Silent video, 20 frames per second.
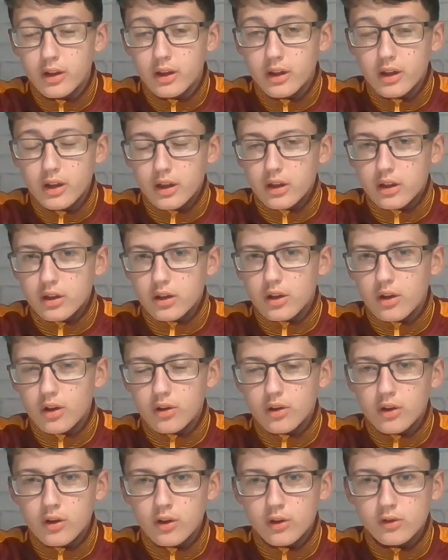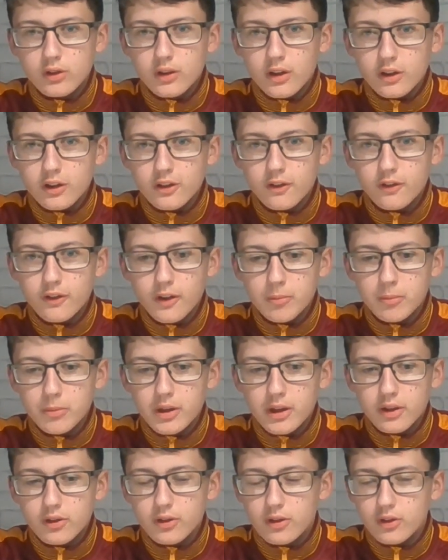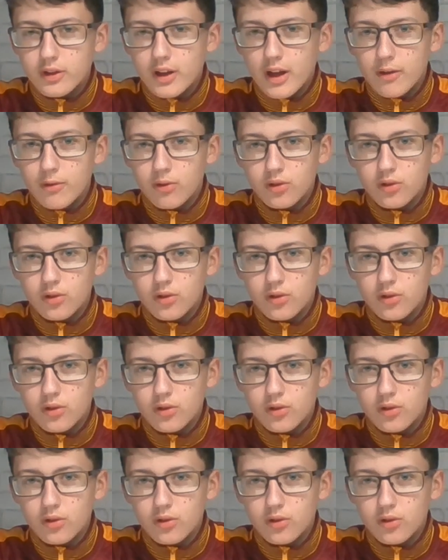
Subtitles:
the Doncaster fan base, because that was,